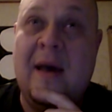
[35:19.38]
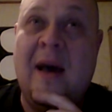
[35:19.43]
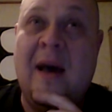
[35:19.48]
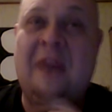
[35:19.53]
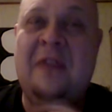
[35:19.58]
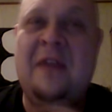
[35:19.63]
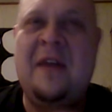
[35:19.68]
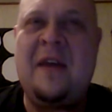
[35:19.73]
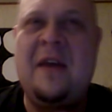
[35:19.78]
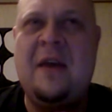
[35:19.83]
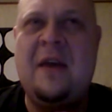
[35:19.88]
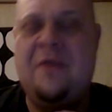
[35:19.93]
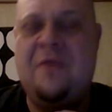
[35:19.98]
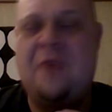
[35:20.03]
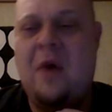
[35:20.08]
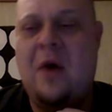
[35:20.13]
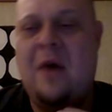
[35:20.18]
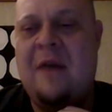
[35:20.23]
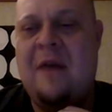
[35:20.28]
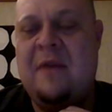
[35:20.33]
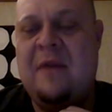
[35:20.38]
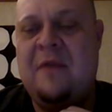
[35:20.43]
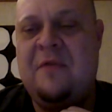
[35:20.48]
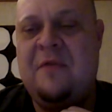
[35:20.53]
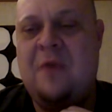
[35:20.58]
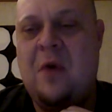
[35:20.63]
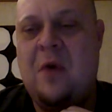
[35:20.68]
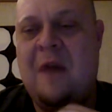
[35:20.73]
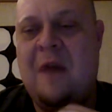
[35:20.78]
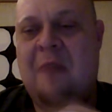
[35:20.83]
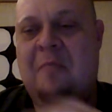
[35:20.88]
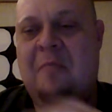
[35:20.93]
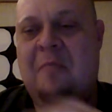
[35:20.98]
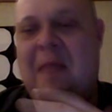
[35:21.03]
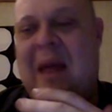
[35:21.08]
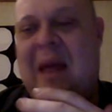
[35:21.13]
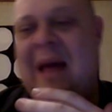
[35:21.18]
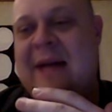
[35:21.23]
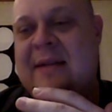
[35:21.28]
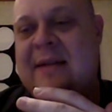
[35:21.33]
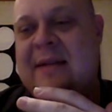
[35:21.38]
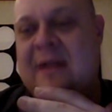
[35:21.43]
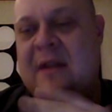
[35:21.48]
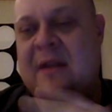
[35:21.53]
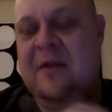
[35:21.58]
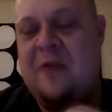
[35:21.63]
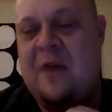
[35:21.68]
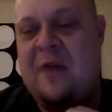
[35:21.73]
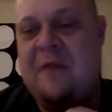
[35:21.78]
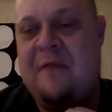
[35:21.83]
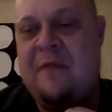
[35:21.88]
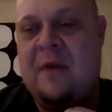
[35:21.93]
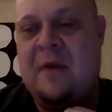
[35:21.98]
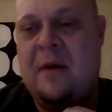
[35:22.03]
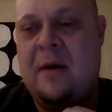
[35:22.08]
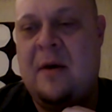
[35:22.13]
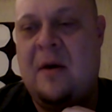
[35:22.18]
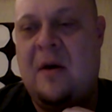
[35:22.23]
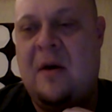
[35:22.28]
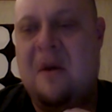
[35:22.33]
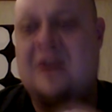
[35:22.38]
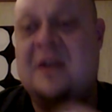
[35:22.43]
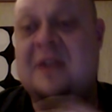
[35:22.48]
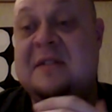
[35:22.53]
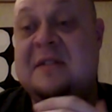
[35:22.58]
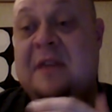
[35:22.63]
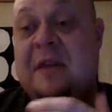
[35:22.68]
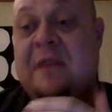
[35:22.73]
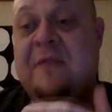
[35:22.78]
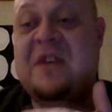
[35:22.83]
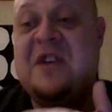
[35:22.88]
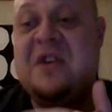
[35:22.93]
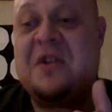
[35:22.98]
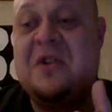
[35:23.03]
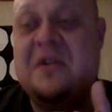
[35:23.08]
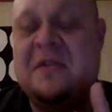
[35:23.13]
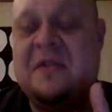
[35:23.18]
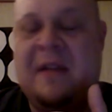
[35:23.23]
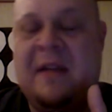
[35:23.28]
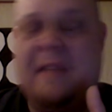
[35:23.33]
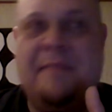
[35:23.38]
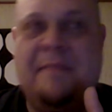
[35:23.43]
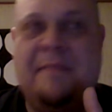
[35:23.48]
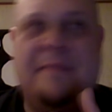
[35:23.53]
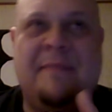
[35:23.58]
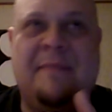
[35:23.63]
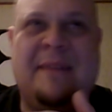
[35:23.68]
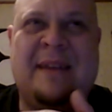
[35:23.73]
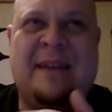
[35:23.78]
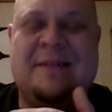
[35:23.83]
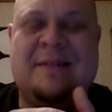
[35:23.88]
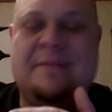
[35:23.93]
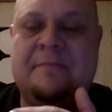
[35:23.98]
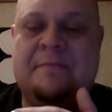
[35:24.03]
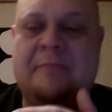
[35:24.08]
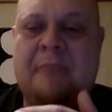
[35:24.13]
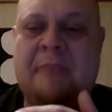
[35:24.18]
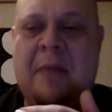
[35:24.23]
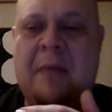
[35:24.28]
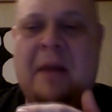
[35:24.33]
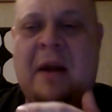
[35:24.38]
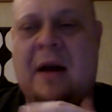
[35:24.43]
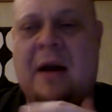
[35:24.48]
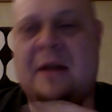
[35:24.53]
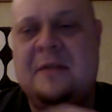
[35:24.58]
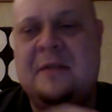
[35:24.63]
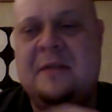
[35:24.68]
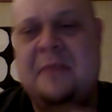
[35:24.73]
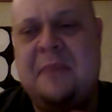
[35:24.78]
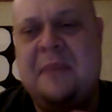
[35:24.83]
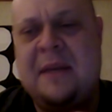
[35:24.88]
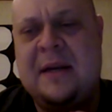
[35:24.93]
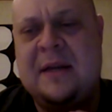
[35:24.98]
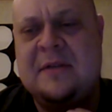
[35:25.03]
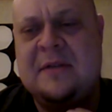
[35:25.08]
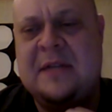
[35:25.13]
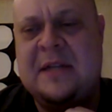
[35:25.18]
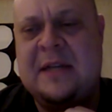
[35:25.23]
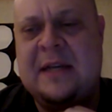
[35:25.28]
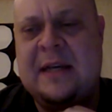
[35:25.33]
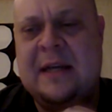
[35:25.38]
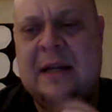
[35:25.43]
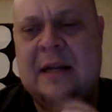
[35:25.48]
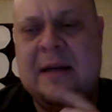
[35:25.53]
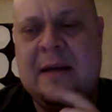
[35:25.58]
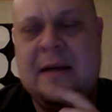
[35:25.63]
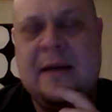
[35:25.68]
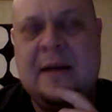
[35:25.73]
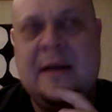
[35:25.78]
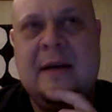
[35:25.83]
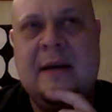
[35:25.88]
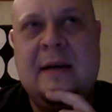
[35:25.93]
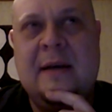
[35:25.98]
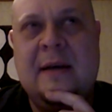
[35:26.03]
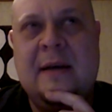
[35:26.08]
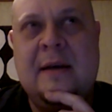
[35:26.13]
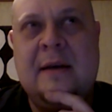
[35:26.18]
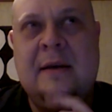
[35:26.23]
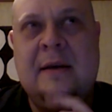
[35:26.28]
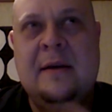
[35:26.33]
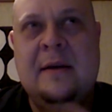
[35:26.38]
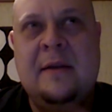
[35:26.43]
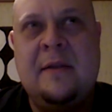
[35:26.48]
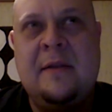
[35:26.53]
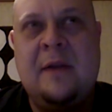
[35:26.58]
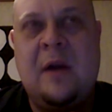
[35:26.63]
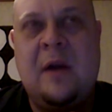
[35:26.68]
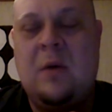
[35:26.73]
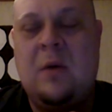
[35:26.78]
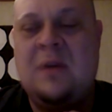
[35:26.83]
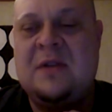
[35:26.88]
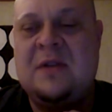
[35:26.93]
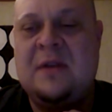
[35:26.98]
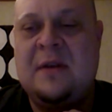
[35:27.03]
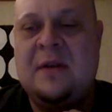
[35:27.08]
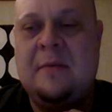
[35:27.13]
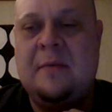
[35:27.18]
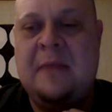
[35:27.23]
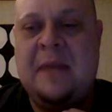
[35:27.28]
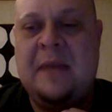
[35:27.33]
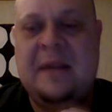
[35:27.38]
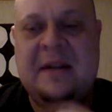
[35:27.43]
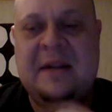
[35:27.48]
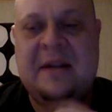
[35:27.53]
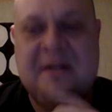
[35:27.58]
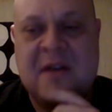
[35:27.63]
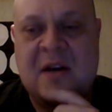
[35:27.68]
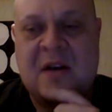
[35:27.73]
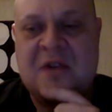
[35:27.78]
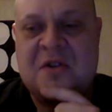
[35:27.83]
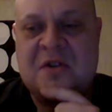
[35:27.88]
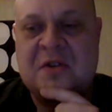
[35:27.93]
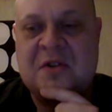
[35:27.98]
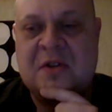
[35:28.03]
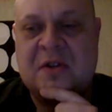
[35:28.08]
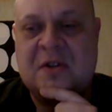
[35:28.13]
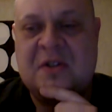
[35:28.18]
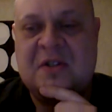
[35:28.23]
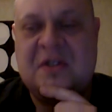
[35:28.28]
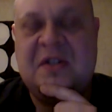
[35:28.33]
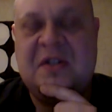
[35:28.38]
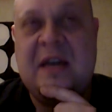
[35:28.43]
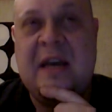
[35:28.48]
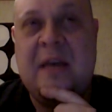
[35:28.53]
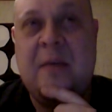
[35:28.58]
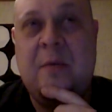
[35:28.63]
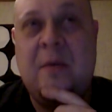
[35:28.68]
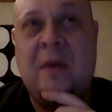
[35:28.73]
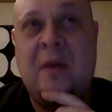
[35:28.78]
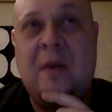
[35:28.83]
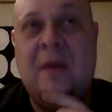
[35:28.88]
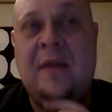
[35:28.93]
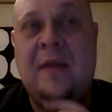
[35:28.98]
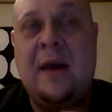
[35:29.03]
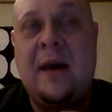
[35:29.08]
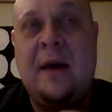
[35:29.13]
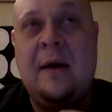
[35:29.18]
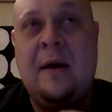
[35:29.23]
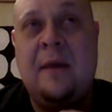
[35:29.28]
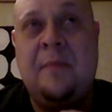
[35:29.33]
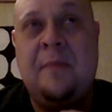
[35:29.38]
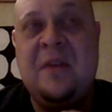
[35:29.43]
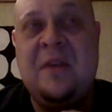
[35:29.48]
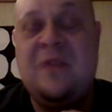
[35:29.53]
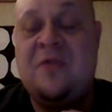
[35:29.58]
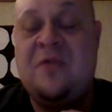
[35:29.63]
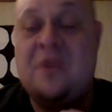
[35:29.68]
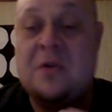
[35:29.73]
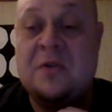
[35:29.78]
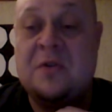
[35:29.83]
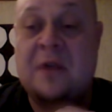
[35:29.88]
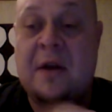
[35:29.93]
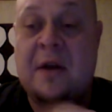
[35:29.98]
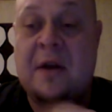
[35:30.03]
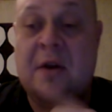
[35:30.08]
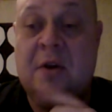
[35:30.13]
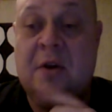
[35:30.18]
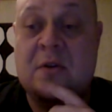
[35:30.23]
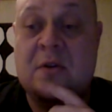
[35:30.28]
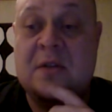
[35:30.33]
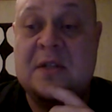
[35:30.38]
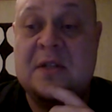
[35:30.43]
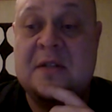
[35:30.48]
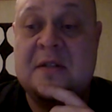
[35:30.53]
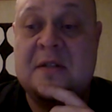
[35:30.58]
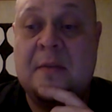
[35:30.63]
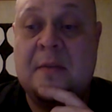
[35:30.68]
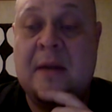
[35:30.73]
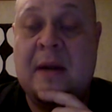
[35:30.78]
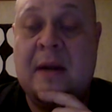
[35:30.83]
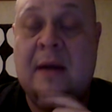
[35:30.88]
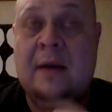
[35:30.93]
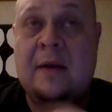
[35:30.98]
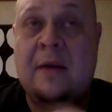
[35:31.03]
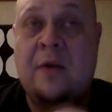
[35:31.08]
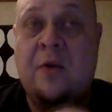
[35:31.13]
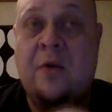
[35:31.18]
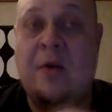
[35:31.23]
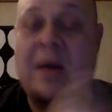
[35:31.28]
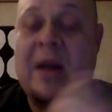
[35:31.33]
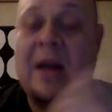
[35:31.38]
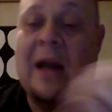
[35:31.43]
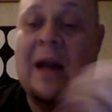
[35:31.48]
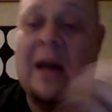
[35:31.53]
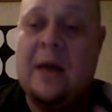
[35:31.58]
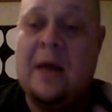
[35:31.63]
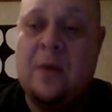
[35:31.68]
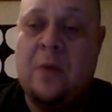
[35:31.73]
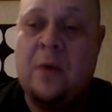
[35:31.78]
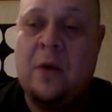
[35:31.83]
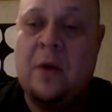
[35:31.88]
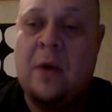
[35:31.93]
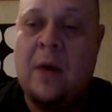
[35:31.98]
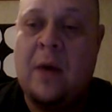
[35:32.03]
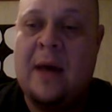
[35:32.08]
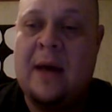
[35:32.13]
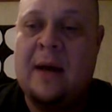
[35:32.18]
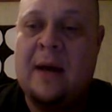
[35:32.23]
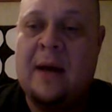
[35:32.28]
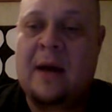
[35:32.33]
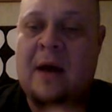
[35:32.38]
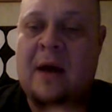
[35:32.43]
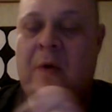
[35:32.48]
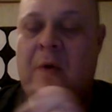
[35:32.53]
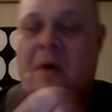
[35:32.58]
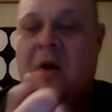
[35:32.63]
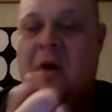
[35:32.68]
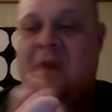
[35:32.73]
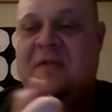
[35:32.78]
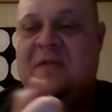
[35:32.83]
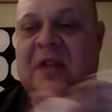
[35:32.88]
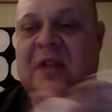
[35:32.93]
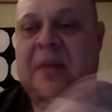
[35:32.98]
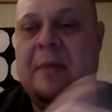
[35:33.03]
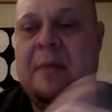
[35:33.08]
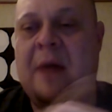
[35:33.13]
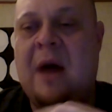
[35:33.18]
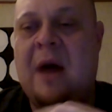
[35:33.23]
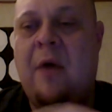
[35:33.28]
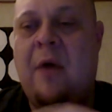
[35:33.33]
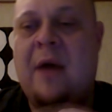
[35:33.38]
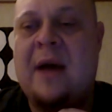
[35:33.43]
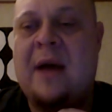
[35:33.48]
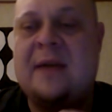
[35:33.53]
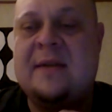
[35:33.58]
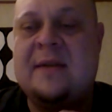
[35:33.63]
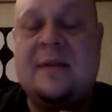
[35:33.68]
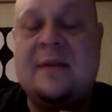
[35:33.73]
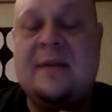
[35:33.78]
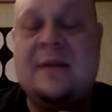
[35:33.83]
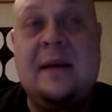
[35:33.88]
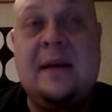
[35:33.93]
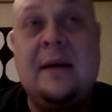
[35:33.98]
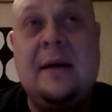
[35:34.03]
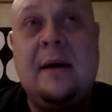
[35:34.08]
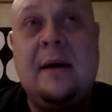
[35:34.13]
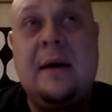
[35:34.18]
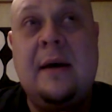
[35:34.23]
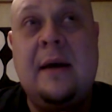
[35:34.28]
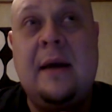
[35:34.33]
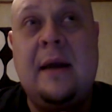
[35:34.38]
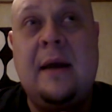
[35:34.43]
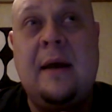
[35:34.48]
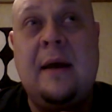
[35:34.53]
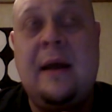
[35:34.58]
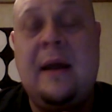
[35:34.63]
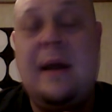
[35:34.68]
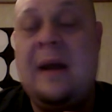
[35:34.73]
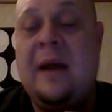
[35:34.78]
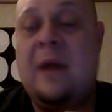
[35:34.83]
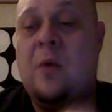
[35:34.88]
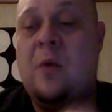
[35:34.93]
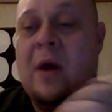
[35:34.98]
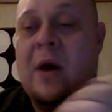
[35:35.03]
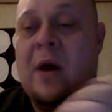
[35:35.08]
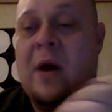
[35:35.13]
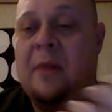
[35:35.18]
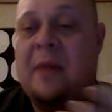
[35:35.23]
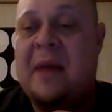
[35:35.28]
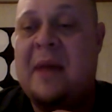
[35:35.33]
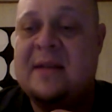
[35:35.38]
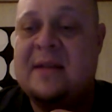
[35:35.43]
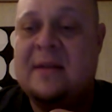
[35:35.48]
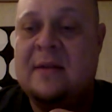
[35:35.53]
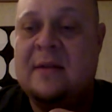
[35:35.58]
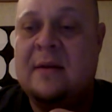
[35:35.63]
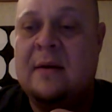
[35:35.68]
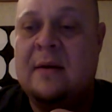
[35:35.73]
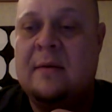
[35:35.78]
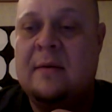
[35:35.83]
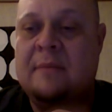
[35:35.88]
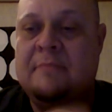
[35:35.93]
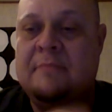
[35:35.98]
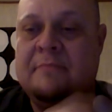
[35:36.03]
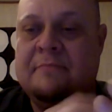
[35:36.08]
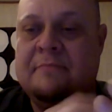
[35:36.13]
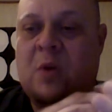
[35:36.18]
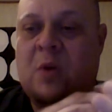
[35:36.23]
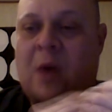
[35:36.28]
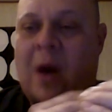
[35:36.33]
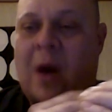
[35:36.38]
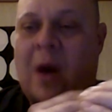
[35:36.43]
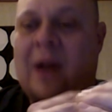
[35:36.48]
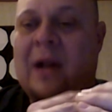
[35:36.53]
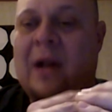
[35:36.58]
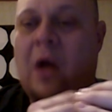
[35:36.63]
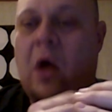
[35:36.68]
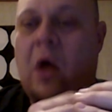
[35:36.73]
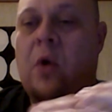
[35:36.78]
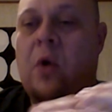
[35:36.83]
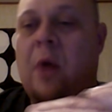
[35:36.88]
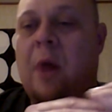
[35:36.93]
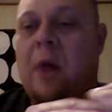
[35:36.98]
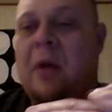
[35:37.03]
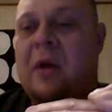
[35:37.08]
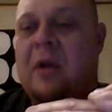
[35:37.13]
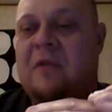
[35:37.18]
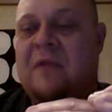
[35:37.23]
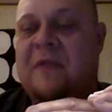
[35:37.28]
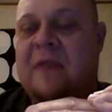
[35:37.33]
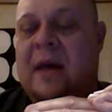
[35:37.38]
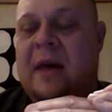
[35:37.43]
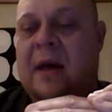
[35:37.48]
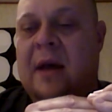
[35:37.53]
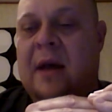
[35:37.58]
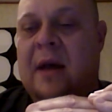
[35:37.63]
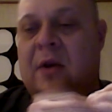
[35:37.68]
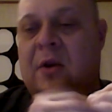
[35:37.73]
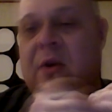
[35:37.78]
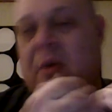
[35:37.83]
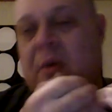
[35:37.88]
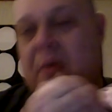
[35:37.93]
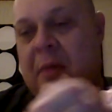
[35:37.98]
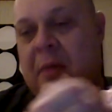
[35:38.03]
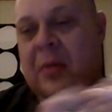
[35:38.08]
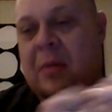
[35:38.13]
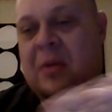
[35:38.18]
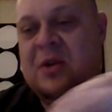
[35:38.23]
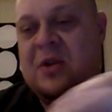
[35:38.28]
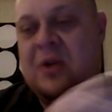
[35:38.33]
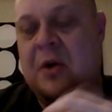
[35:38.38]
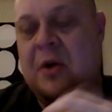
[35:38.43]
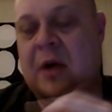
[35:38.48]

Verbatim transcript: I think if you have if you have plans and you have uh, artistic visions that it's maybe not as big as a deal. There was a big discussions on Steam when they uh, introduced their new system, and, and Greenlight went away, and now you have Steam Direct, and and anyone pays the quite low nominal fee, and you can publish your